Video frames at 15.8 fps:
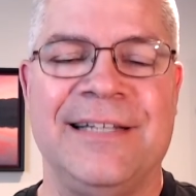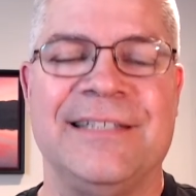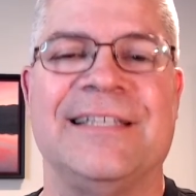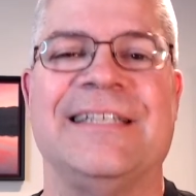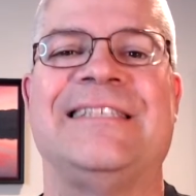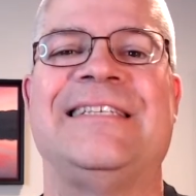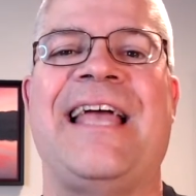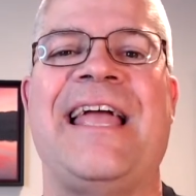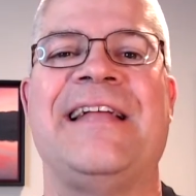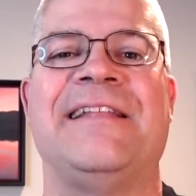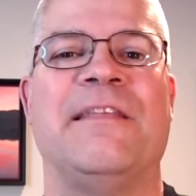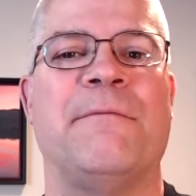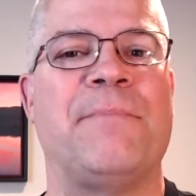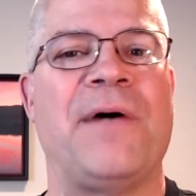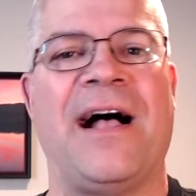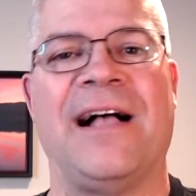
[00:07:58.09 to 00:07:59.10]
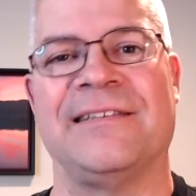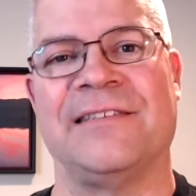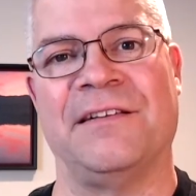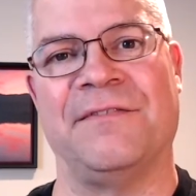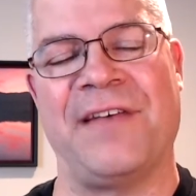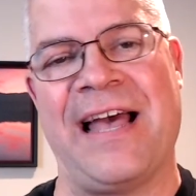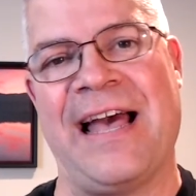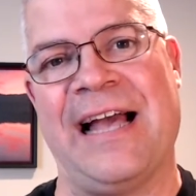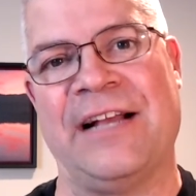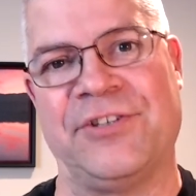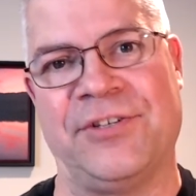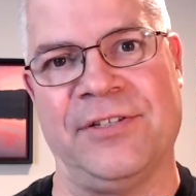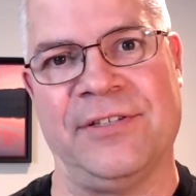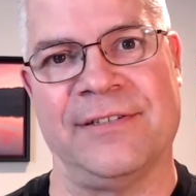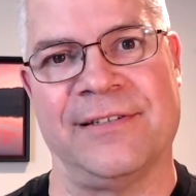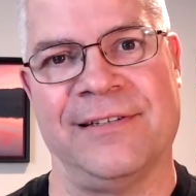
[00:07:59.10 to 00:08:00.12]
to take the positive
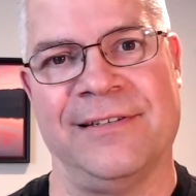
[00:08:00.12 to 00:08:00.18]
actions